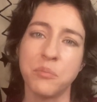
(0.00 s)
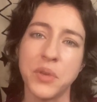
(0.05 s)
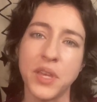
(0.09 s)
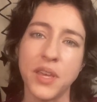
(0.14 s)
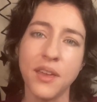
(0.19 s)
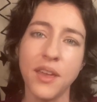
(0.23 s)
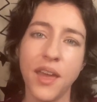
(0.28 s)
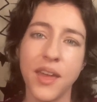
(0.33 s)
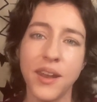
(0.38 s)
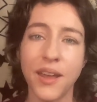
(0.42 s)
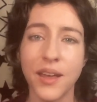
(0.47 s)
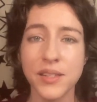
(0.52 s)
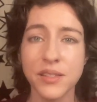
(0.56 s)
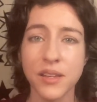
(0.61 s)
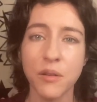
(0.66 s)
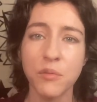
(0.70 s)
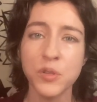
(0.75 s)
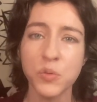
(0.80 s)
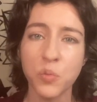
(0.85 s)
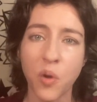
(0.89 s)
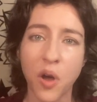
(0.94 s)
me, and as
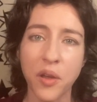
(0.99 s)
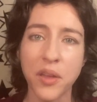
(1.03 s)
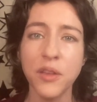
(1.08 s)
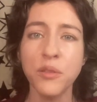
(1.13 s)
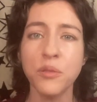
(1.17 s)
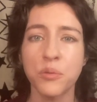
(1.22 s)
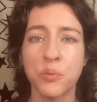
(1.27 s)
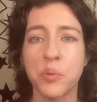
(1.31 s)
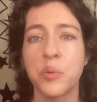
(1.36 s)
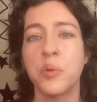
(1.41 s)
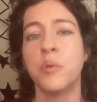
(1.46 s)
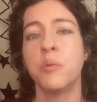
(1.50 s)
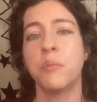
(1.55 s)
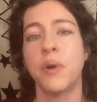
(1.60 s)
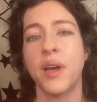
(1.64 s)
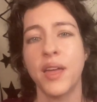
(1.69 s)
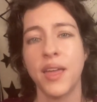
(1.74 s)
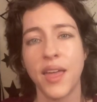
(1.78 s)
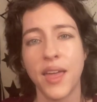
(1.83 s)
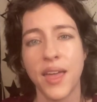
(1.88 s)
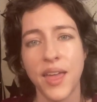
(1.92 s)
I was walking through,
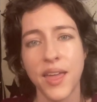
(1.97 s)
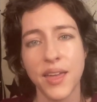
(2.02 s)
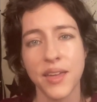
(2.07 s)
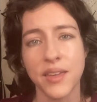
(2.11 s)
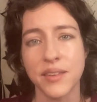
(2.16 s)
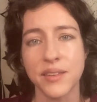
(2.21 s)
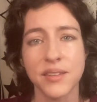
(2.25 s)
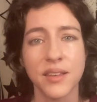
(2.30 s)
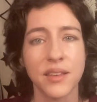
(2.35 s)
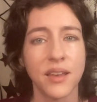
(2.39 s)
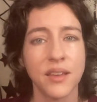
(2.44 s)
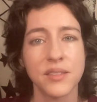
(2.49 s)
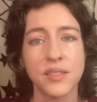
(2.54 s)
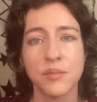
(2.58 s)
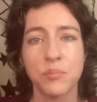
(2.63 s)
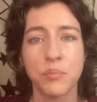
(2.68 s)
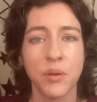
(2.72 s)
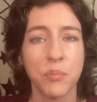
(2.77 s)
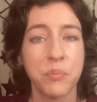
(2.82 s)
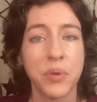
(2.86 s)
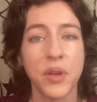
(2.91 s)
my hand,
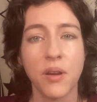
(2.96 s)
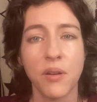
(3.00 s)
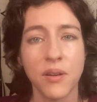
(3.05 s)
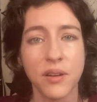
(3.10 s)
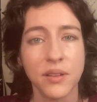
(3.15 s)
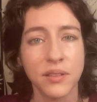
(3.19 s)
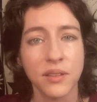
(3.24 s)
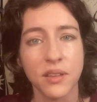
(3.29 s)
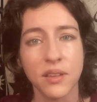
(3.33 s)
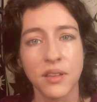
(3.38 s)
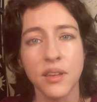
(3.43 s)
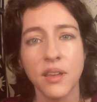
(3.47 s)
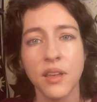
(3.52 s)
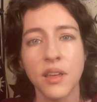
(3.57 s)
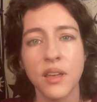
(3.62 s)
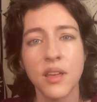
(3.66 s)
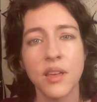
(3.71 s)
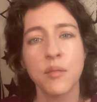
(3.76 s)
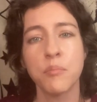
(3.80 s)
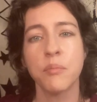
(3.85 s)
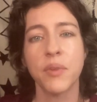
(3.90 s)
apparently
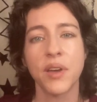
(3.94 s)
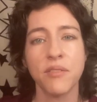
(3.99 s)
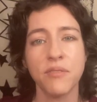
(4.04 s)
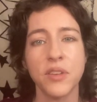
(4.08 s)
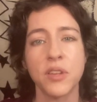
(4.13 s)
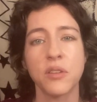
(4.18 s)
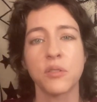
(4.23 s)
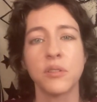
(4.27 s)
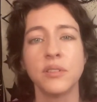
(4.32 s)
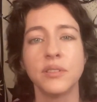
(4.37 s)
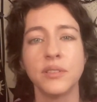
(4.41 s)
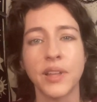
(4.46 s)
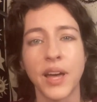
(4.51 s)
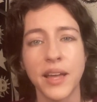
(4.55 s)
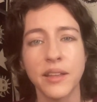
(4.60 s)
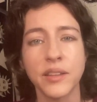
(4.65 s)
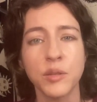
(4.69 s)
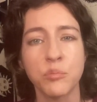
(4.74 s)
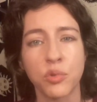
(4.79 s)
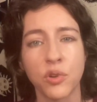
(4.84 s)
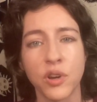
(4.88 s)
my finger,
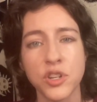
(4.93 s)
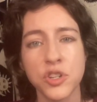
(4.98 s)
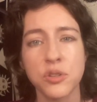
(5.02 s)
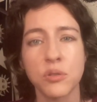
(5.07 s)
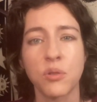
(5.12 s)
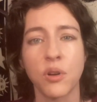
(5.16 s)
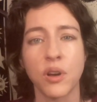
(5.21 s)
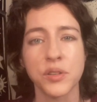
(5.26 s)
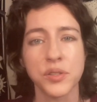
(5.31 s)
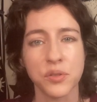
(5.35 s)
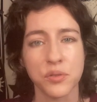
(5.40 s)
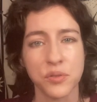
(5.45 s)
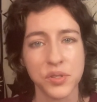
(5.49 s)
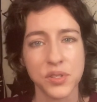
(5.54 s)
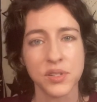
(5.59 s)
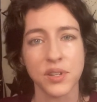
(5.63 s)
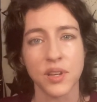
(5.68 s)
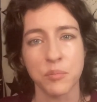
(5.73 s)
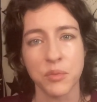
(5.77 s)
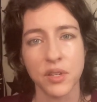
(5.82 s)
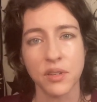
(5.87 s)
lightly brushed across her
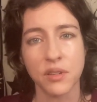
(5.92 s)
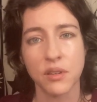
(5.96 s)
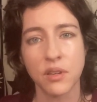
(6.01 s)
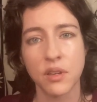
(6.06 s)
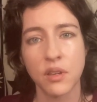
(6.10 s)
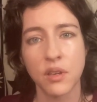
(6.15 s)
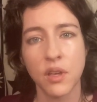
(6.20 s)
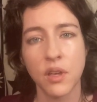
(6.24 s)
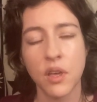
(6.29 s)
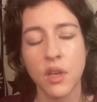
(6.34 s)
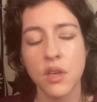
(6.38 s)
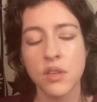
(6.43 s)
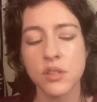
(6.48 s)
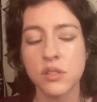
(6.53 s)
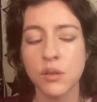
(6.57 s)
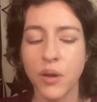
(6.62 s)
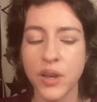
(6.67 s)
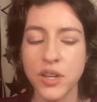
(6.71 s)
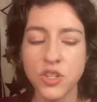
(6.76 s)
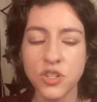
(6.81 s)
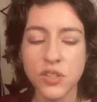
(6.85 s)
stomach.
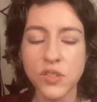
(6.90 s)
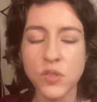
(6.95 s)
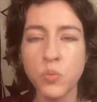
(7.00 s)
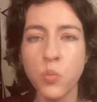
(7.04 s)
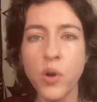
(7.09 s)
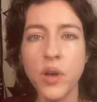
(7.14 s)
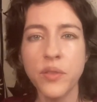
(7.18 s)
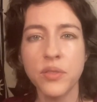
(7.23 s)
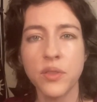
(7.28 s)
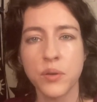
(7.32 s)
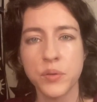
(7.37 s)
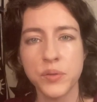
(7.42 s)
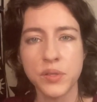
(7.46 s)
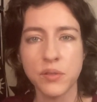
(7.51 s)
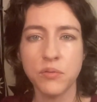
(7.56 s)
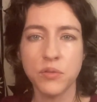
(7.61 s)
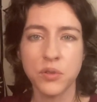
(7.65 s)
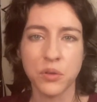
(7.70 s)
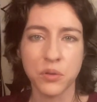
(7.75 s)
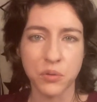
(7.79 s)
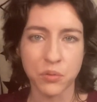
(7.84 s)
So I just want those
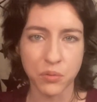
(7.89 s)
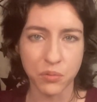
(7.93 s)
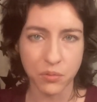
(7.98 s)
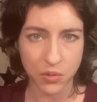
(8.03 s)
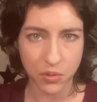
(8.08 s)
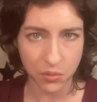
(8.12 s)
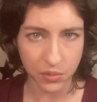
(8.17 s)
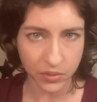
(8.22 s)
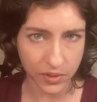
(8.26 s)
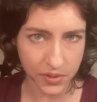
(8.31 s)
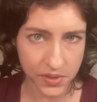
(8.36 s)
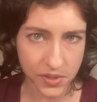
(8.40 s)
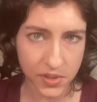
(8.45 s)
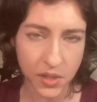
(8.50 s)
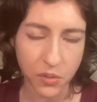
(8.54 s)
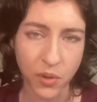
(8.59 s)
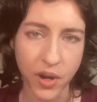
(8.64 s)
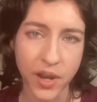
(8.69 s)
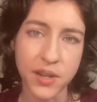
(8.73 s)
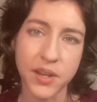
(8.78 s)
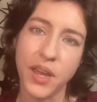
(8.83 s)
of you who are
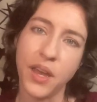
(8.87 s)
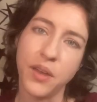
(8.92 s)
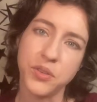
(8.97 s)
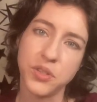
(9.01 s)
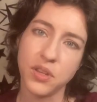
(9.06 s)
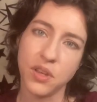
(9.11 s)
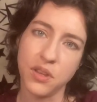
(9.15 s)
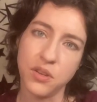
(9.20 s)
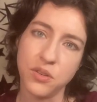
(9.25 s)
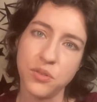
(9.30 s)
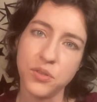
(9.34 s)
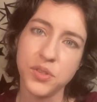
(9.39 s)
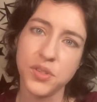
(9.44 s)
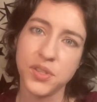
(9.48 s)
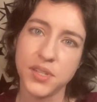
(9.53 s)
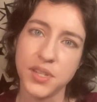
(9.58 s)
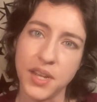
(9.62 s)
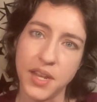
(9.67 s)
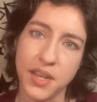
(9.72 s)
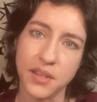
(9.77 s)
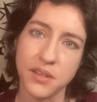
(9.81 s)
listening right now to
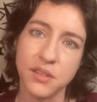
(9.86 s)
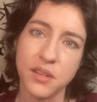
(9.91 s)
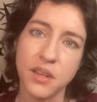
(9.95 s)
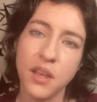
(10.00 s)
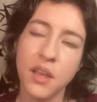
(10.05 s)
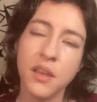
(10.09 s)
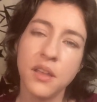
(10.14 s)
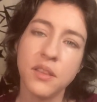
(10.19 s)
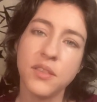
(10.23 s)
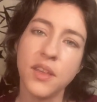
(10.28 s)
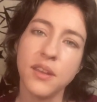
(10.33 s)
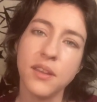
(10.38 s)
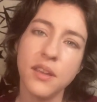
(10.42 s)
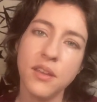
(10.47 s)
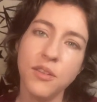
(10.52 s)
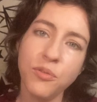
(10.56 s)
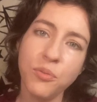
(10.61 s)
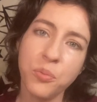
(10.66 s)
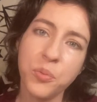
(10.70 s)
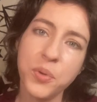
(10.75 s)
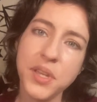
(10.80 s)
understand that
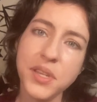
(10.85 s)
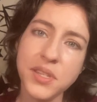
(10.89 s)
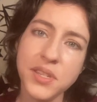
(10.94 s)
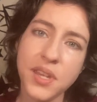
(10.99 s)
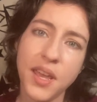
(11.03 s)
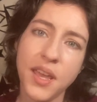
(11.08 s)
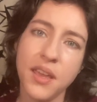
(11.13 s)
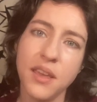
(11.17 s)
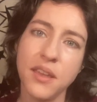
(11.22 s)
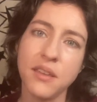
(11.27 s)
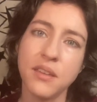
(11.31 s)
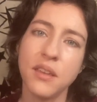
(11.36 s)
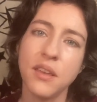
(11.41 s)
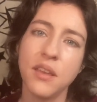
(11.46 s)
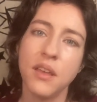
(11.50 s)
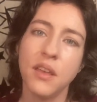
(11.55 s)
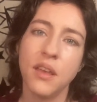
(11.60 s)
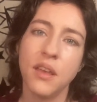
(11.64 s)
if we take